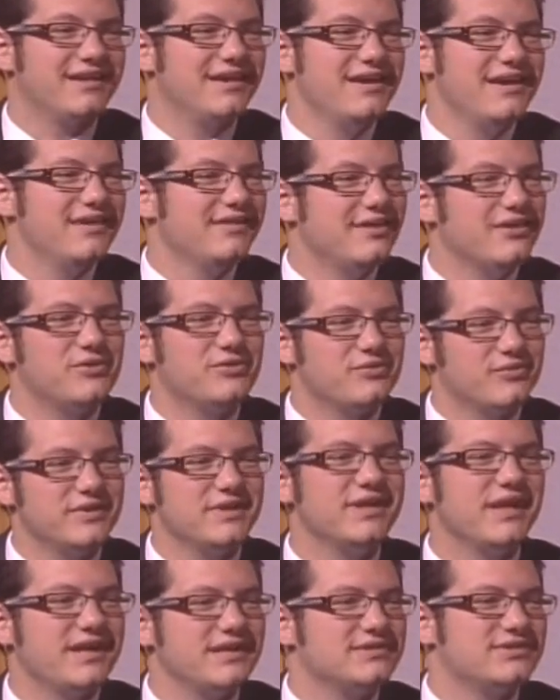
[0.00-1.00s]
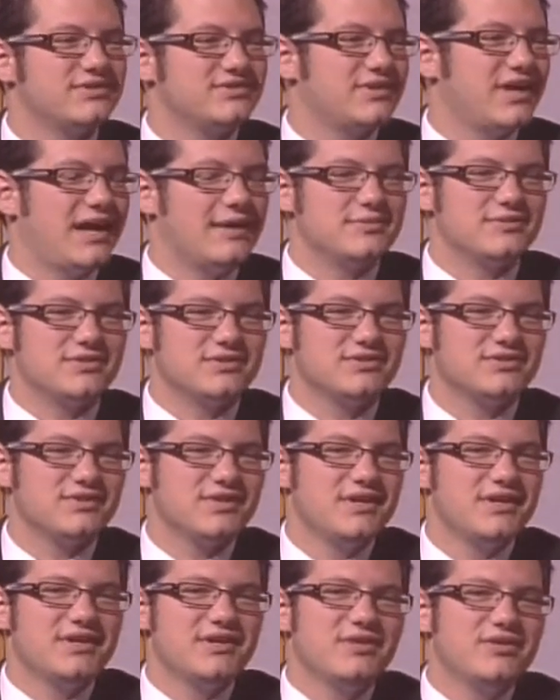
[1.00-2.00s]
They don't realize there's options.
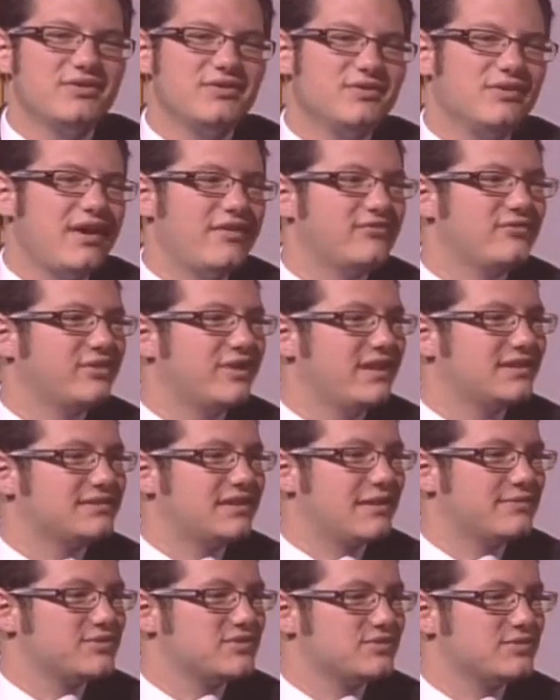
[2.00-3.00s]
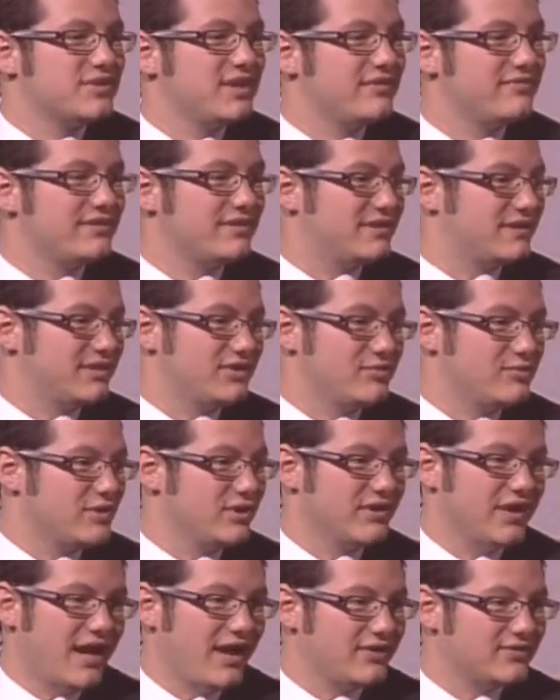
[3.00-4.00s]
You know, everyone has options with everything. You
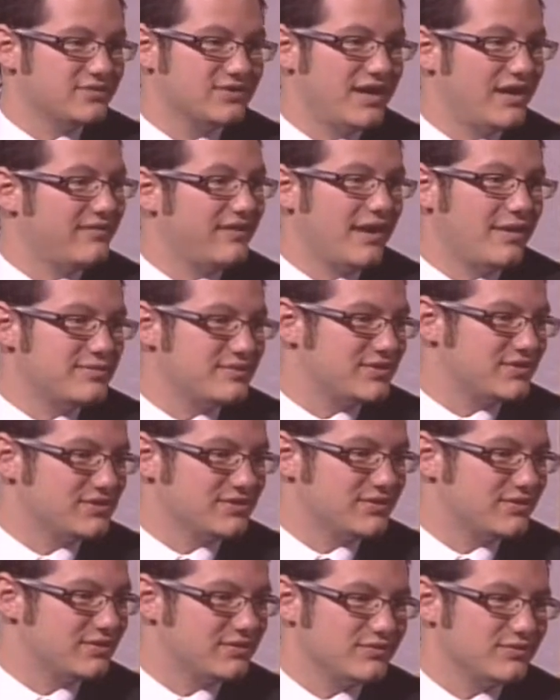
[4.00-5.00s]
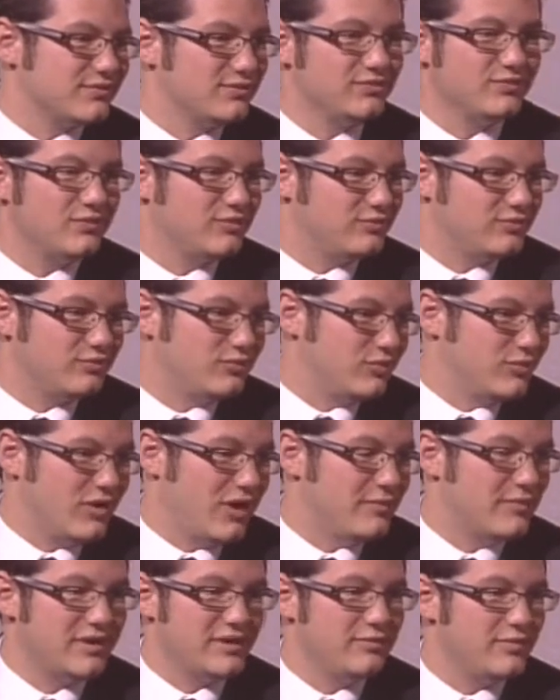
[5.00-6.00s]
build a house, you have options, and
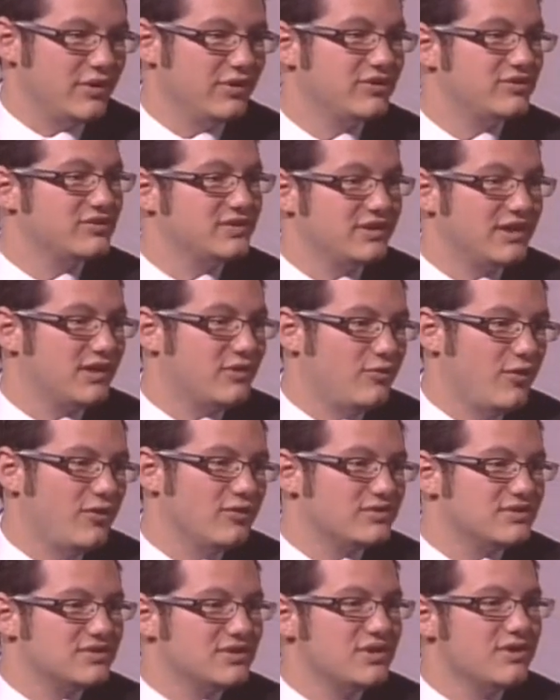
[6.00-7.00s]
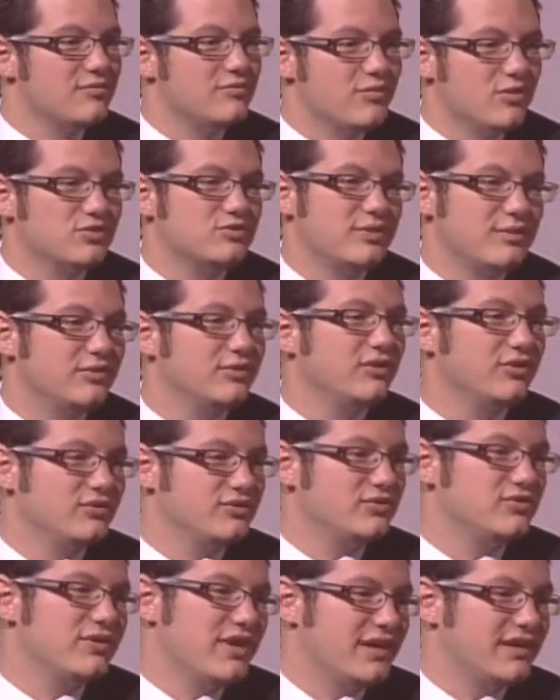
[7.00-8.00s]
how many builders do you get quotes? Most people don't
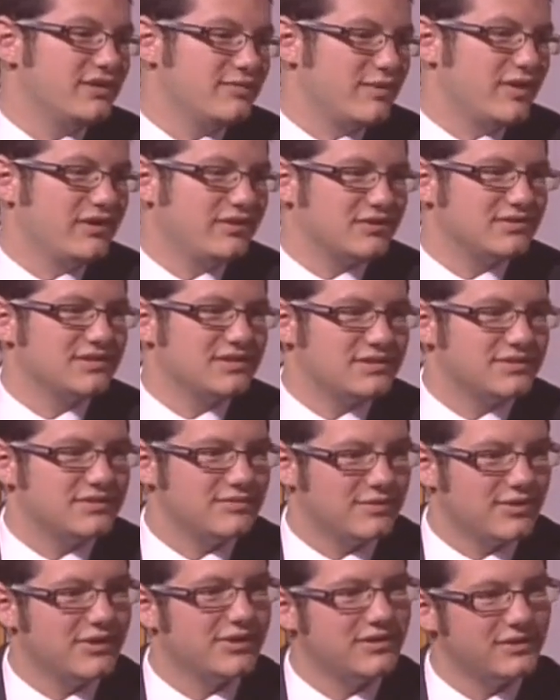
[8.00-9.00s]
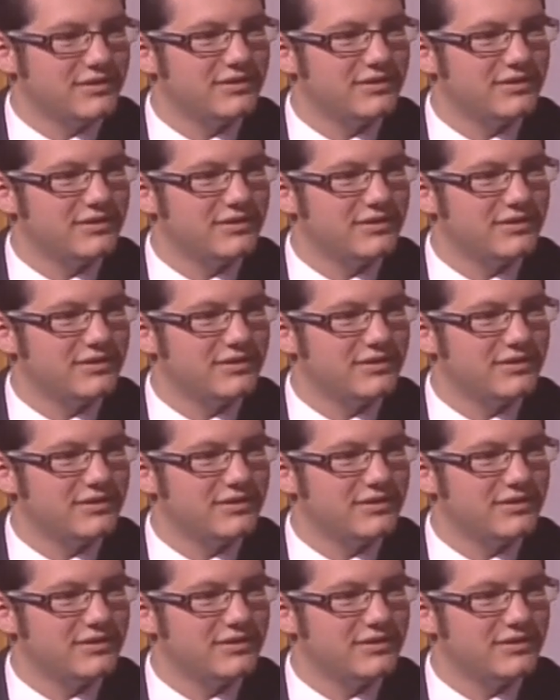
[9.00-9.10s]
do that in the medical system. Huh?